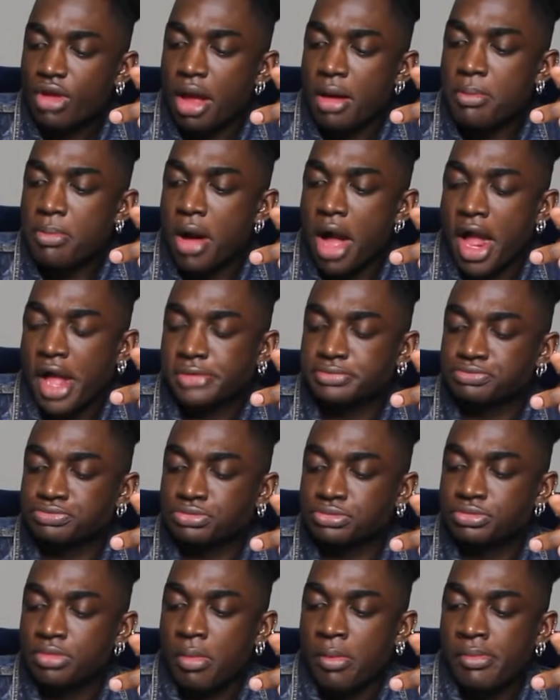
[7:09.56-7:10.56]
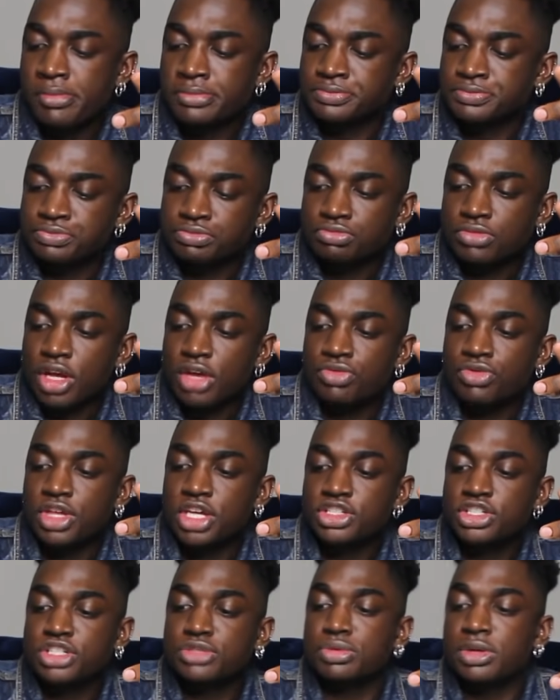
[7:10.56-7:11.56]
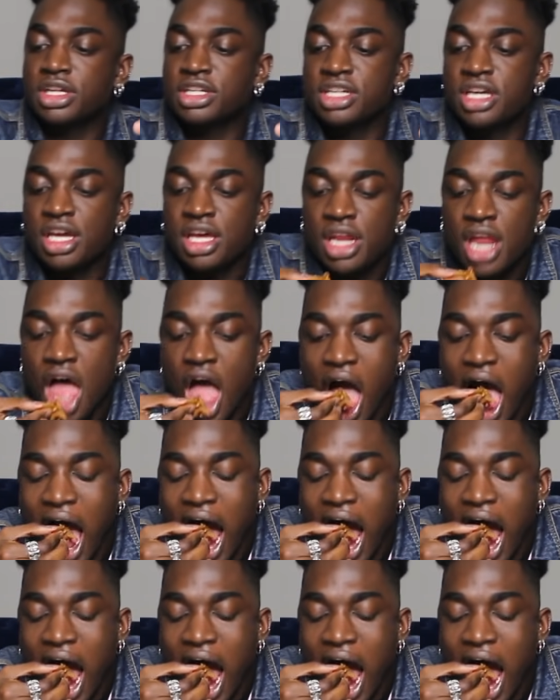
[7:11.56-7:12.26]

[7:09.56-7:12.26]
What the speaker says: but this just really did